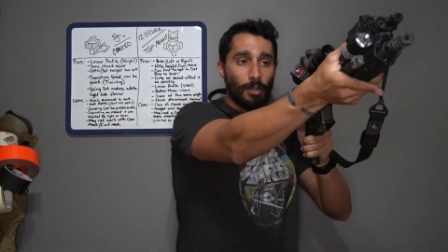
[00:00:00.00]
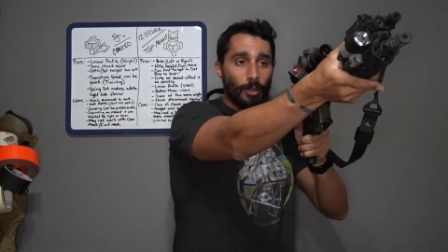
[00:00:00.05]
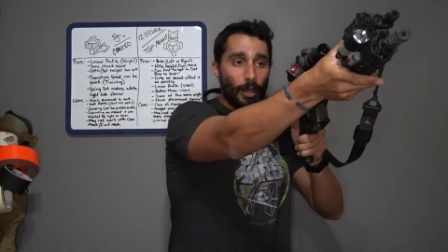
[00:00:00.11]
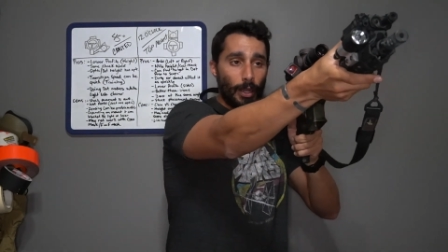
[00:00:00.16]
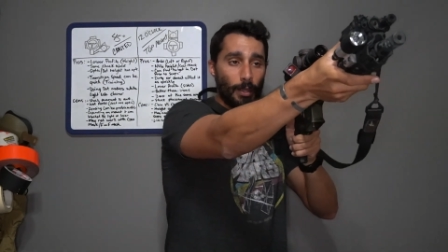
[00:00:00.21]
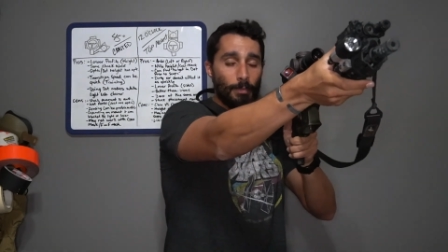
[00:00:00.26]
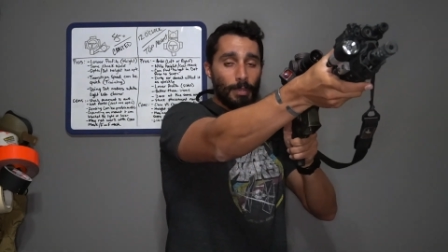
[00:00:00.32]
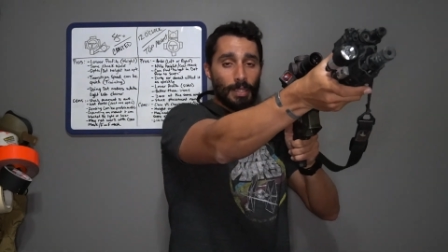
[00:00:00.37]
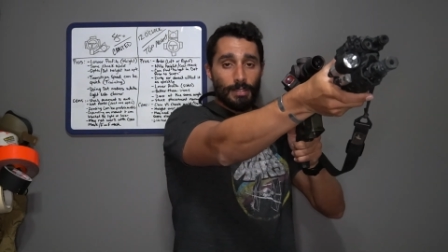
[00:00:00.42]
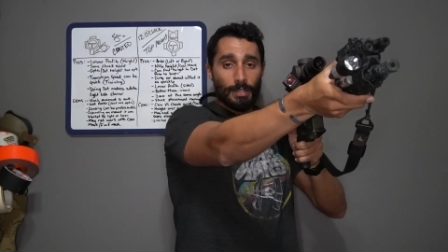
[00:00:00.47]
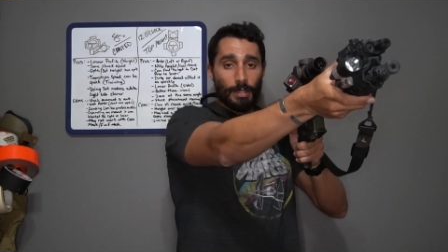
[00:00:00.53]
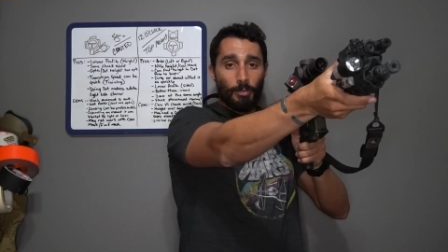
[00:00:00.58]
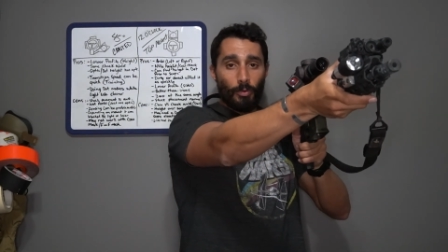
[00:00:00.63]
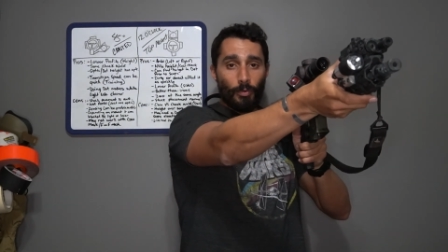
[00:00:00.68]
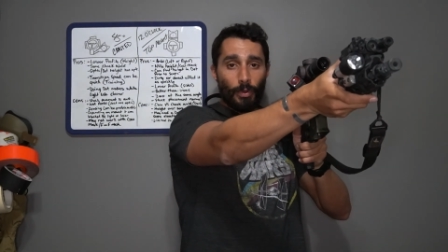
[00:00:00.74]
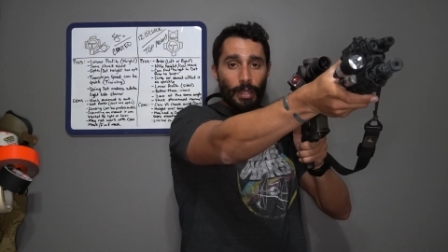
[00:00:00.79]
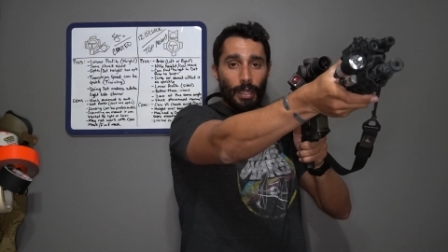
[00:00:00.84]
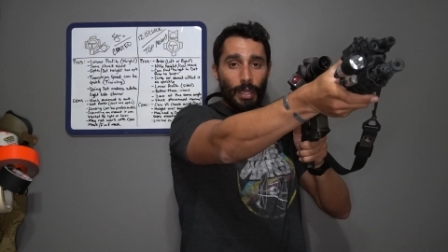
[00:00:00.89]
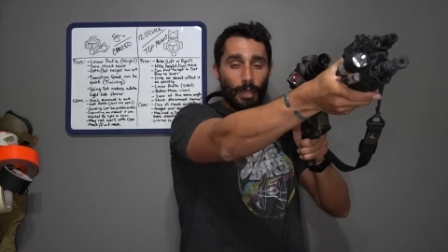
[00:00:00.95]
right, because I'm
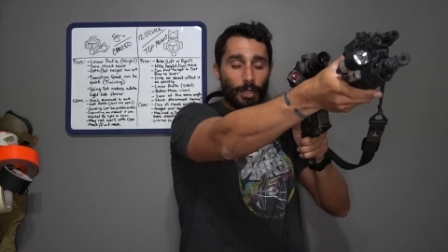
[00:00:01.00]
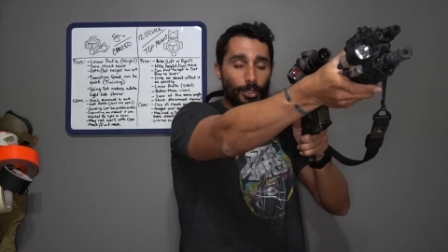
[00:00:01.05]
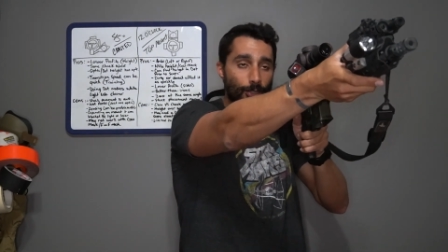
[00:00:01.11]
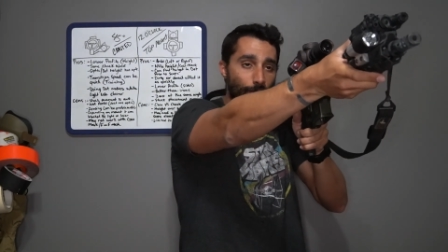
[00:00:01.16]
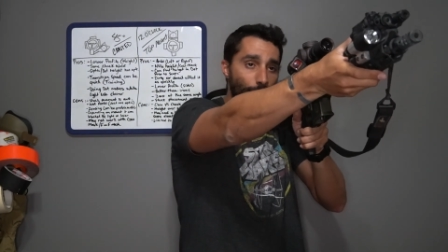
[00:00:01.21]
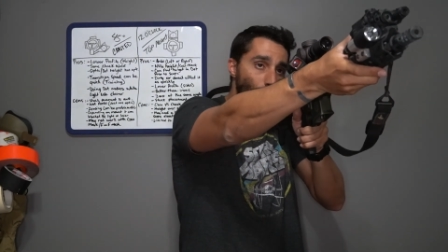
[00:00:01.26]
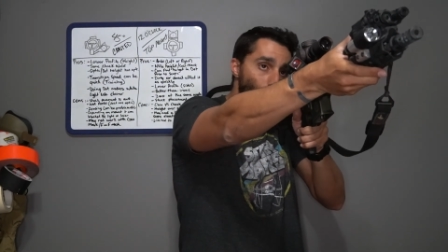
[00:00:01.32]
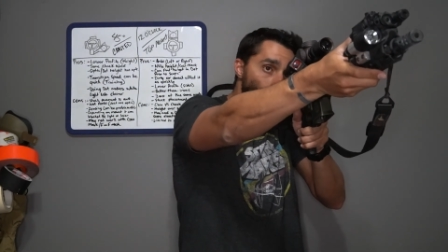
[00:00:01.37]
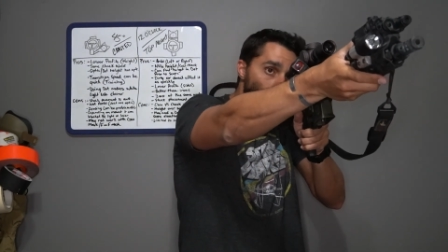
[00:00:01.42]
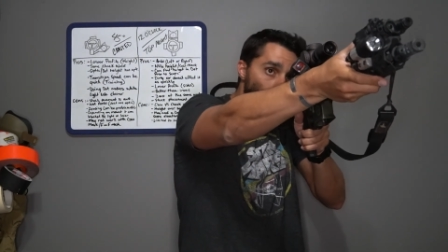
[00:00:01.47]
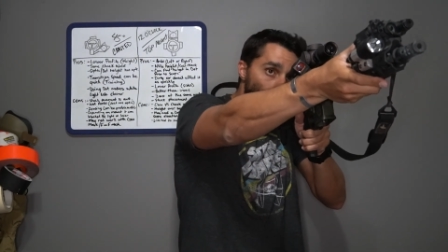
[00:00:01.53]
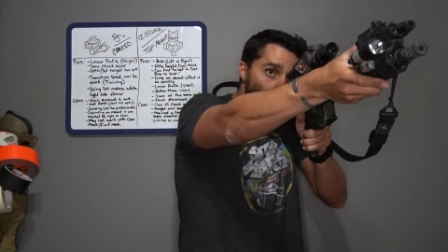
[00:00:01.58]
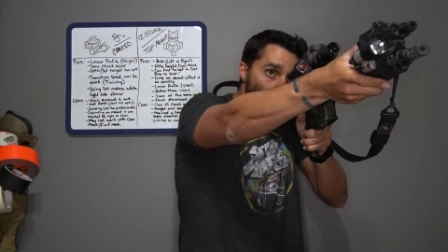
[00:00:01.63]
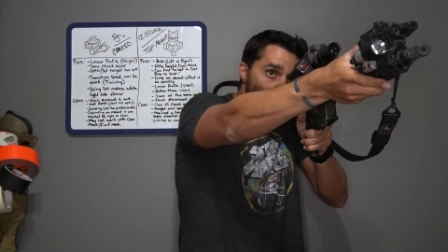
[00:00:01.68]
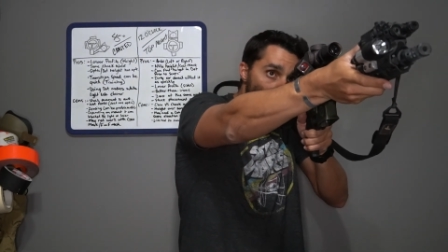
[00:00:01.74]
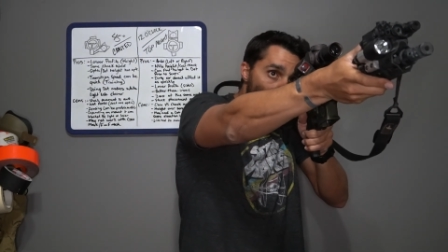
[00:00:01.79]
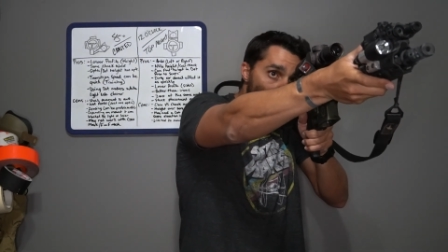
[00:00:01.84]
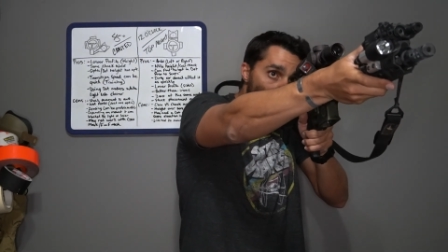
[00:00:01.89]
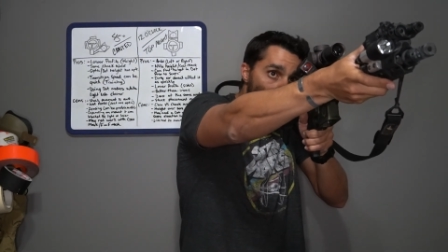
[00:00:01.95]
a right-hand shooter,
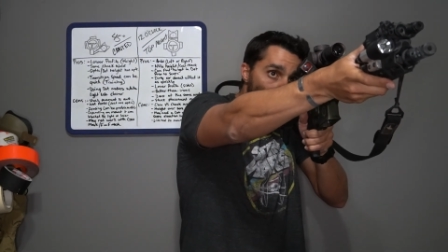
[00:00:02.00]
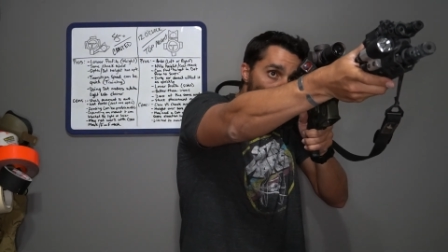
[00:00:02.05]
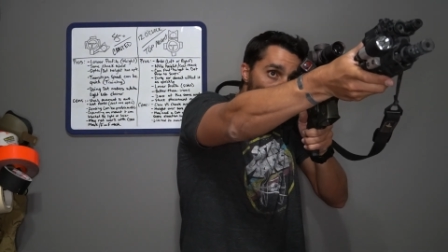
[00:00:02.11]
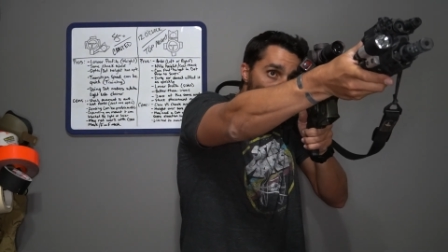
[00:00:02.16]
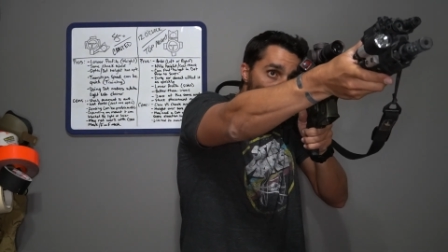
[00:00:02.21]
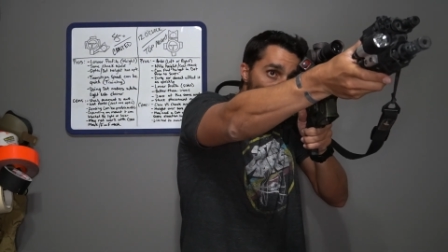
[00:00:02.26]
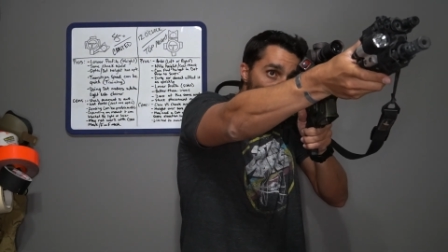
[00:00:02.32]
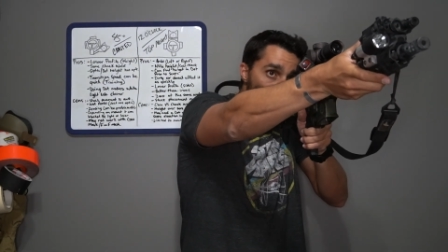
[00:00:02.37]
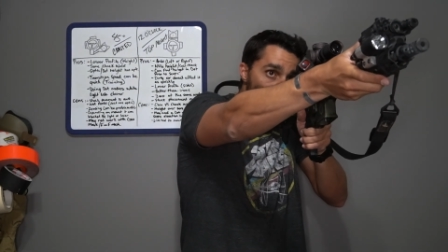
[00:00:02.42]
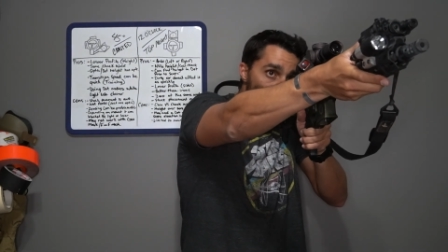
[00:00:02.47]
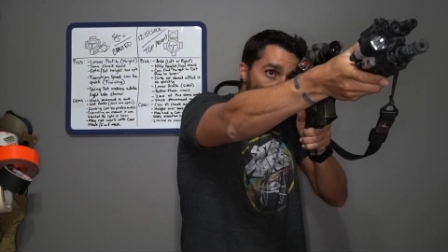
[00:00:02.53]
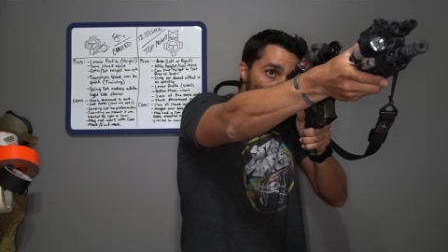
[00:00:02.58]
I would have to